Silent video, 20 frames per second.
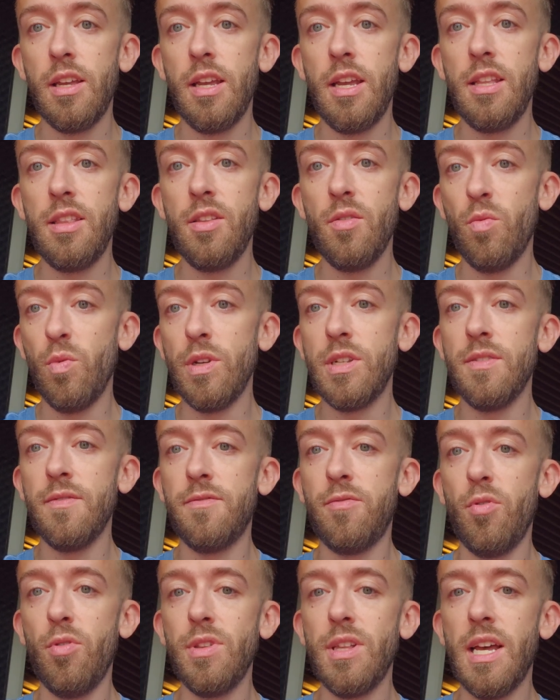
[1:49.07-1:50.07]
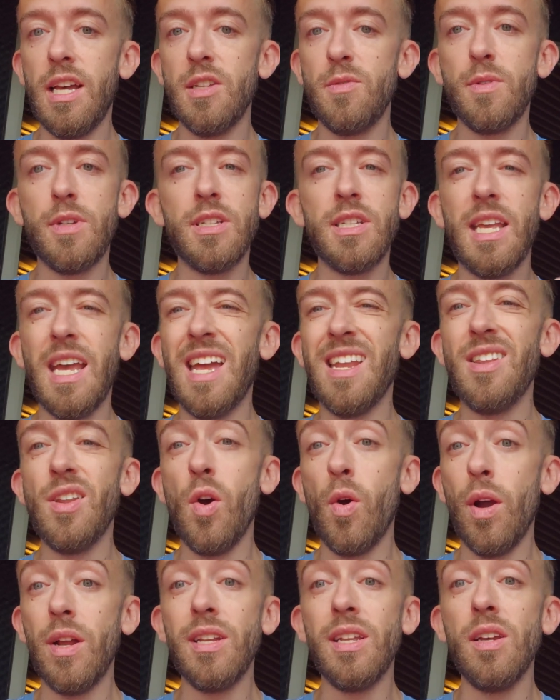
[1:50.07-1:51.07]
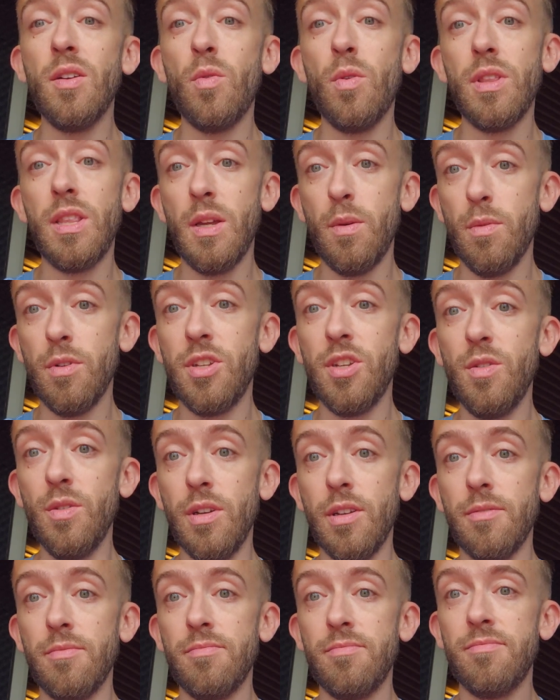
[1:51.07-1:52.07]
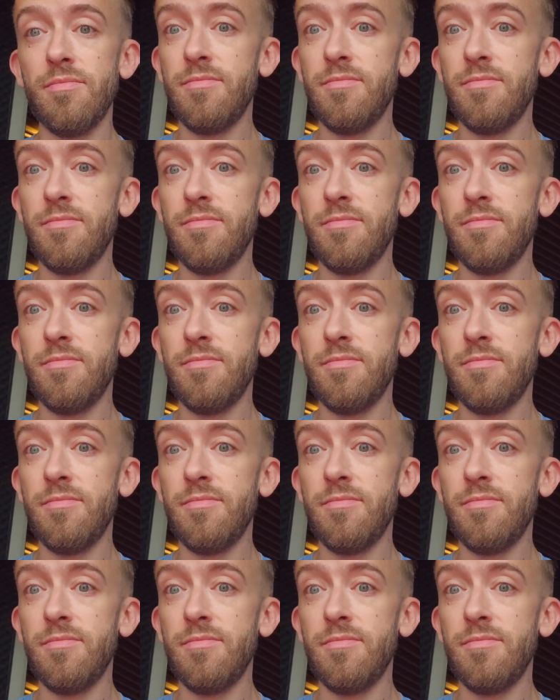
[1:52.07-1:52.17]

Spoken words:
And the reason for that is because they had no idea what they were doing.